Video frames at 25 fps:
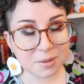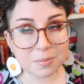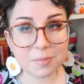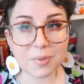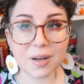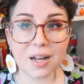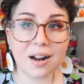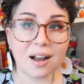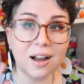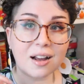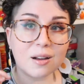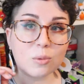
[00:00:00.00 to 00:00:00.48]

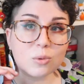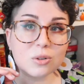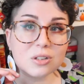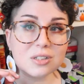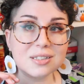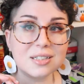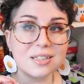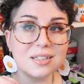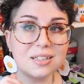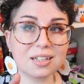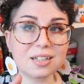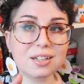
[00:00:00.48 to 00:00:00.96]
But I will
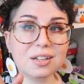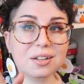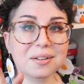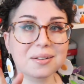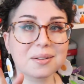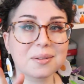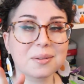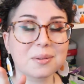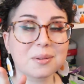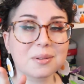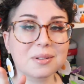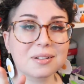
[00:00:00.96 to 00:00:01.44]
see
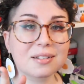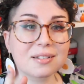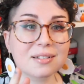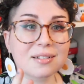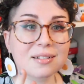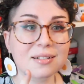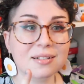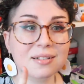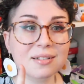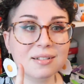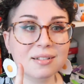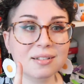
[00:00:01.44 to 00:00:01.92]
you
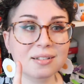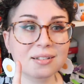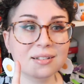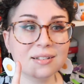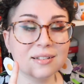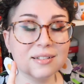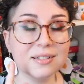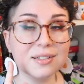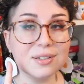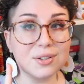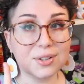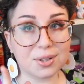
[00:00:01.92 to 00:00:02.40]

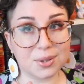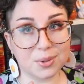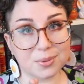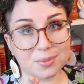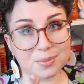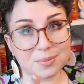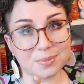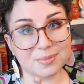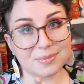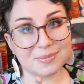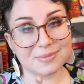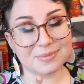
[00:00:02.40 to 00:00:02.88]
soon.